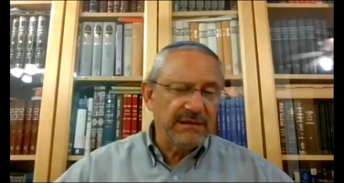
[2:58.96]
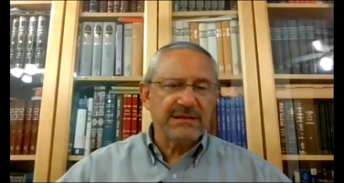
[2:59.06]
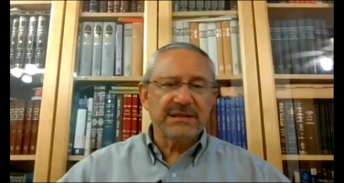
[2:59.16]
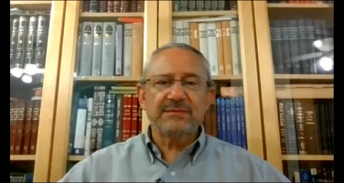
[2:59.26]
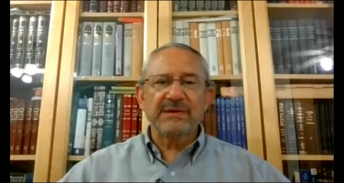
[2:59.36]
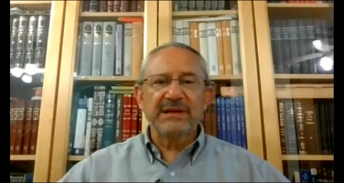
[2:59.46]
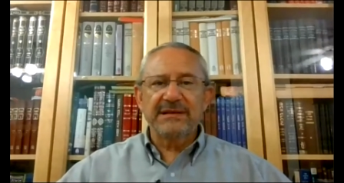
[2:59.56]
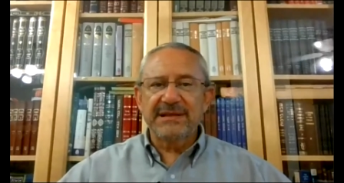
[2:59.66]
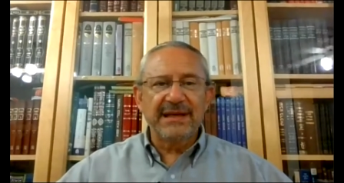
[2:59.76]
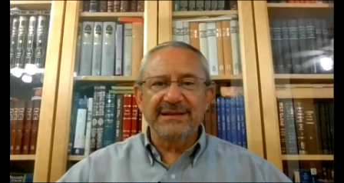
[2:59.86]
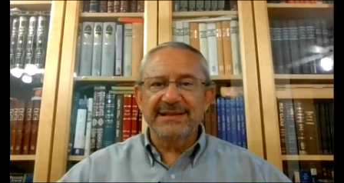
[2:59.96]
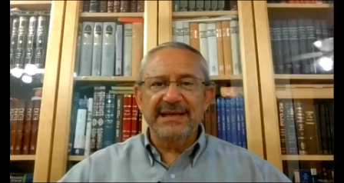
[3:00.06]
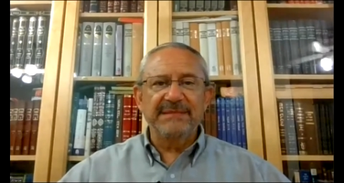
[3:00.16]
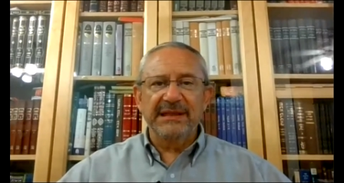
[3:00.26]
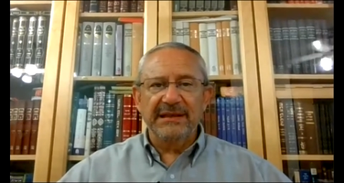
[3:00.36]
it's just really saying the
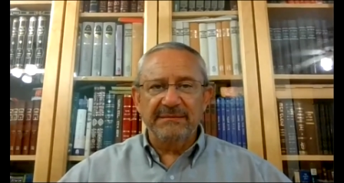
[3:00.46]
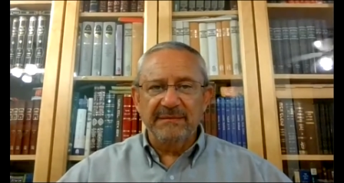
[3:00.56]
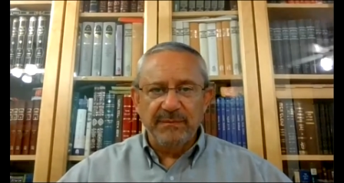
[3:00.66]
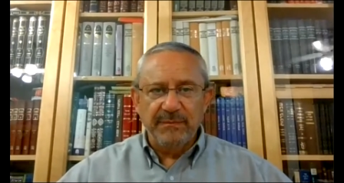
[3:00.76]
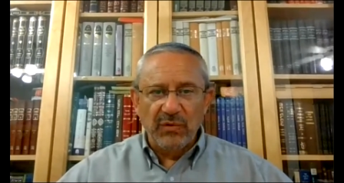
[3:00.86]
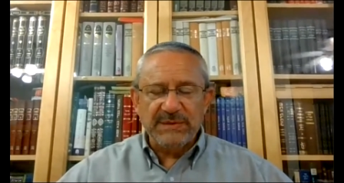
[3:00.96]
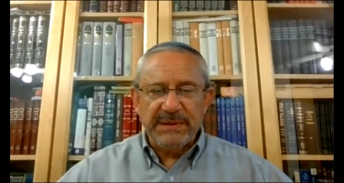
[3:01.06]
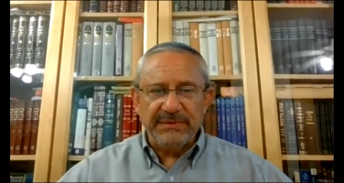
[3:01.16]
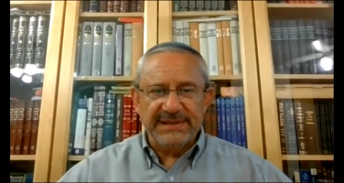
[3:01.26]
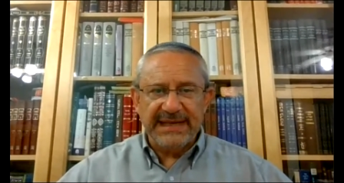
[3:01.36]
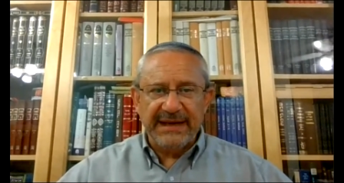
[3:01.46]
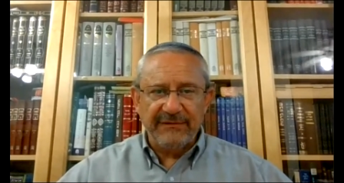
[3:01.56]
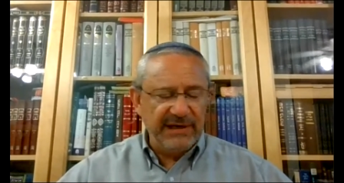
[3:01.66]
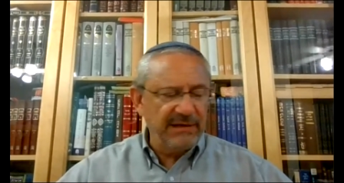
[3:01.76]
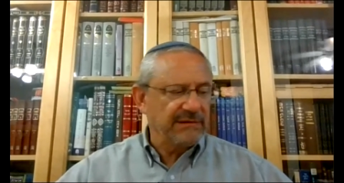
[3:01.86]
same thing that most people say
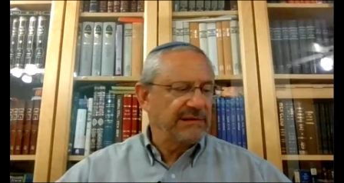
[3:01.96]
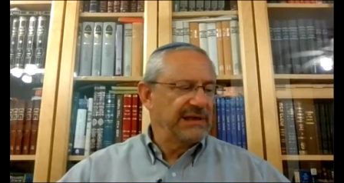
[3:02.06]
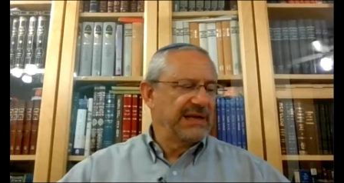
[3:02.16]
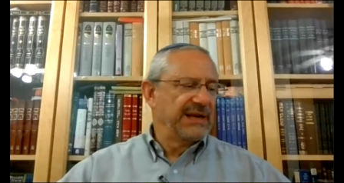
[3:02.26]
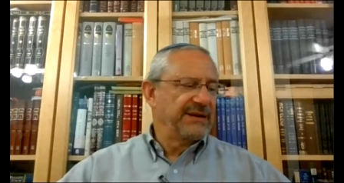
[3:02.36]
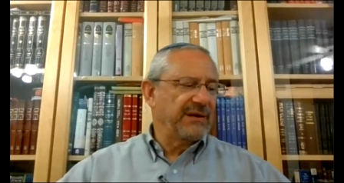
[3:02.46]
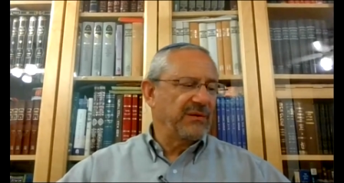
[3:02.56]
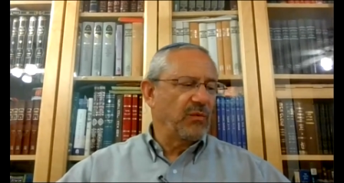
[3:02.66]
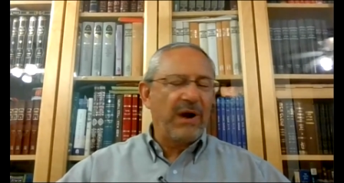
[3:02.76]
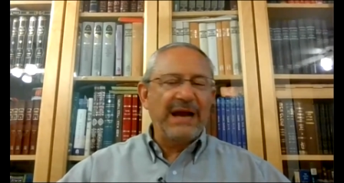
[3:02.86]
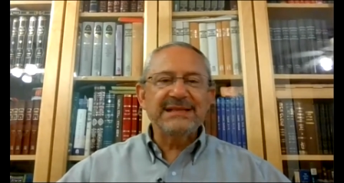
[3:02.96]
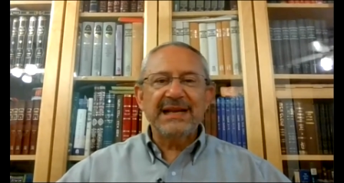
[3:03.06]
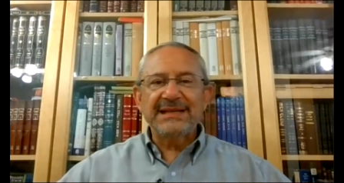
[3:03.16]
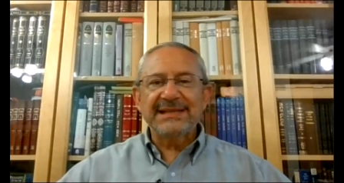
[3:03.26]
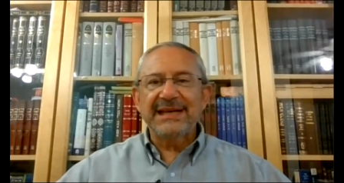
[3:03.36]
every year. Now, why
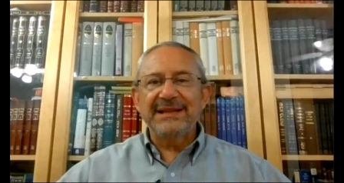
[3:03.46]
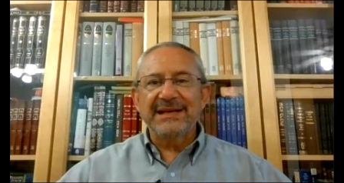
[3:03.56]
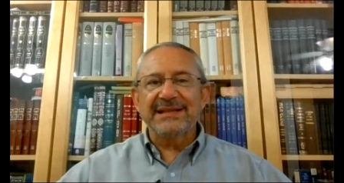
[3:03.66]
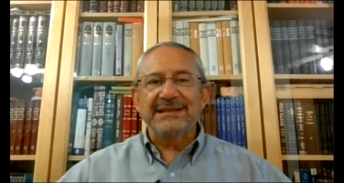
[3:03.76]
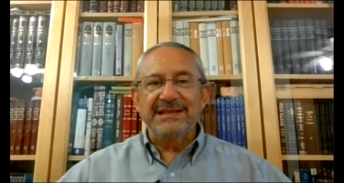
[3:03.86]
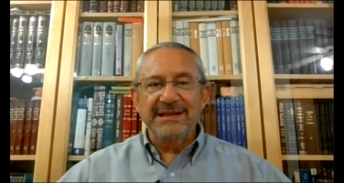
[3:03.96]
did I say that it's a